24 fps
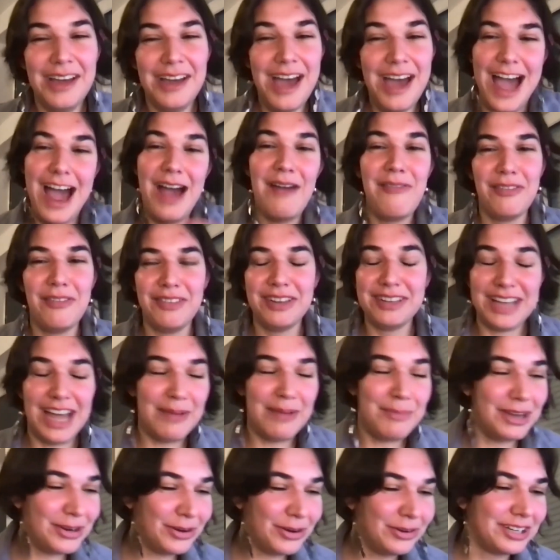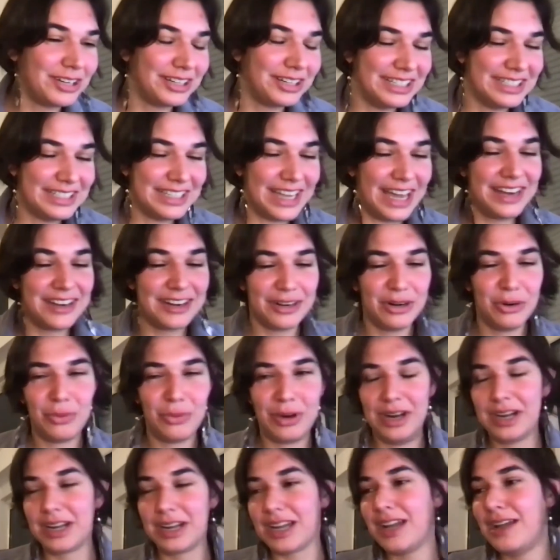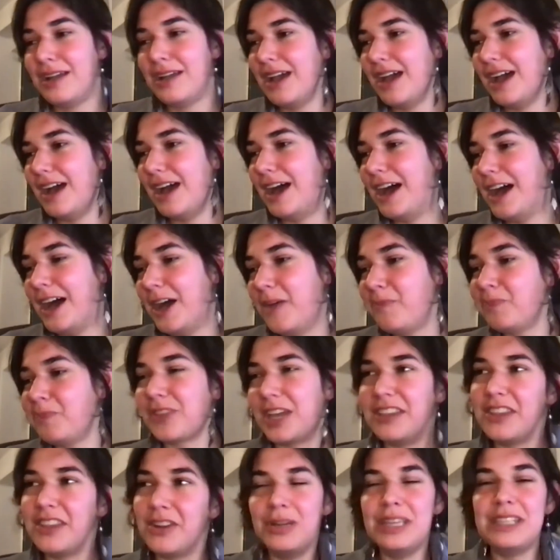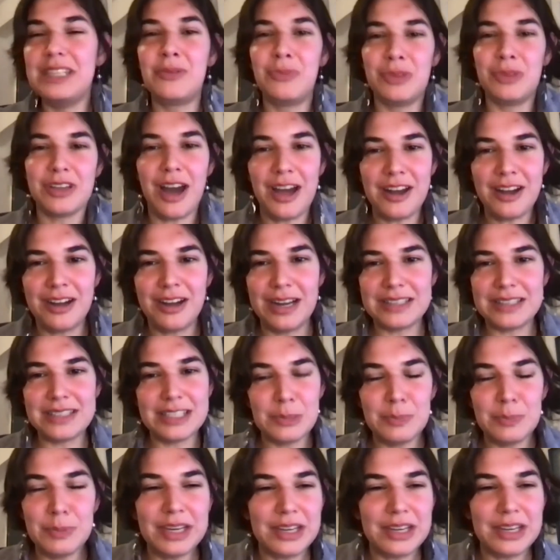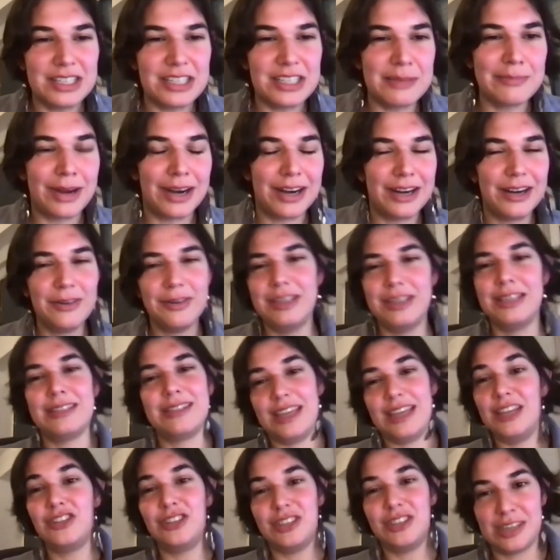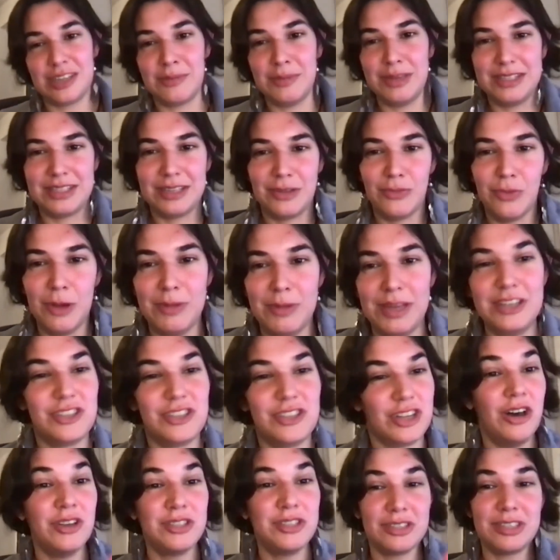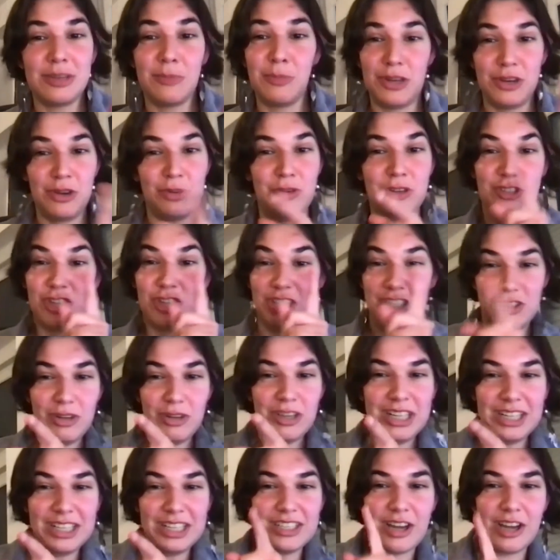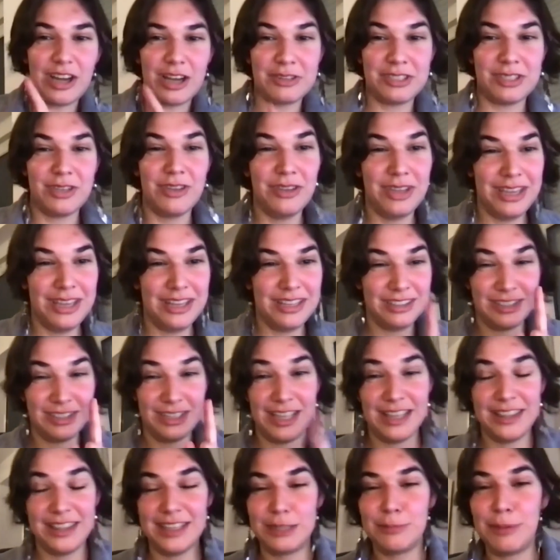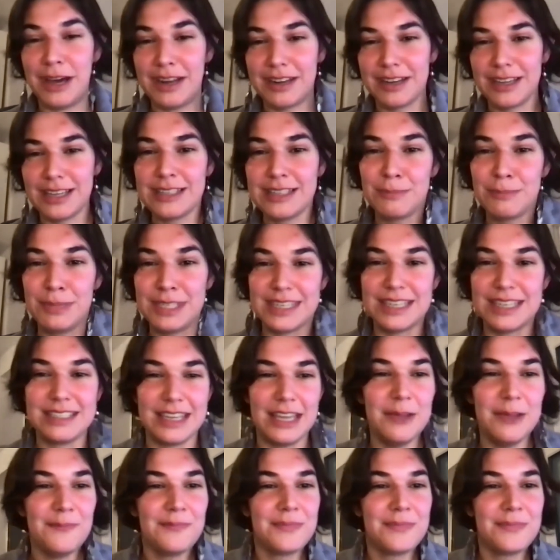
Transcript: Half of the time I don't understand her work. And the reason we got her as a speaker tomorrow is she's an amazing woman. She's also someone who we should really talk to in this podcast, must I say.